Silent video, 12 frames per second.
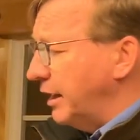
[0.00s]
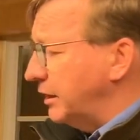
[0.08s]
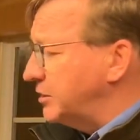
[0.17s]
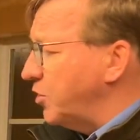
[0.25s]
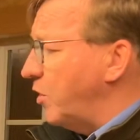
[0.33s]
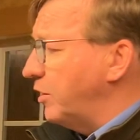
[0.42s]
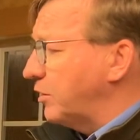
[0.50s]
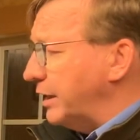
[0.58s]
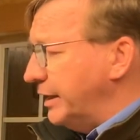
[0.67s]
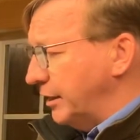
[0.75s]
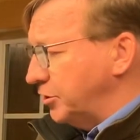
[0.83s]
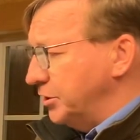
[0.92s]
soil
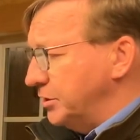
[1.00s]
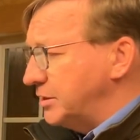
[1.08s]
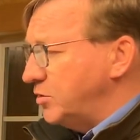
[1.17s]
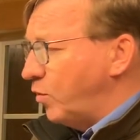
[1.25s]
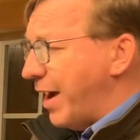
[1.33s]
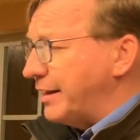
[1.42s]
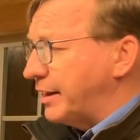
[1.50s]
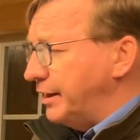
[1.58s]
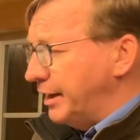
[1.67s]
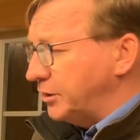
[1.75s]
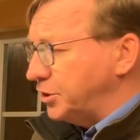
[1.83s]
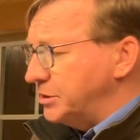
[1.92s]
conditions, wet
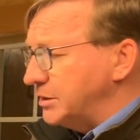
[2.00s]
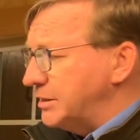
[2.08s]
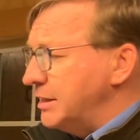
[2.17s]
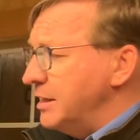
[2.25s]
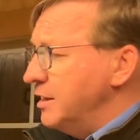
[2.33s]
conditions.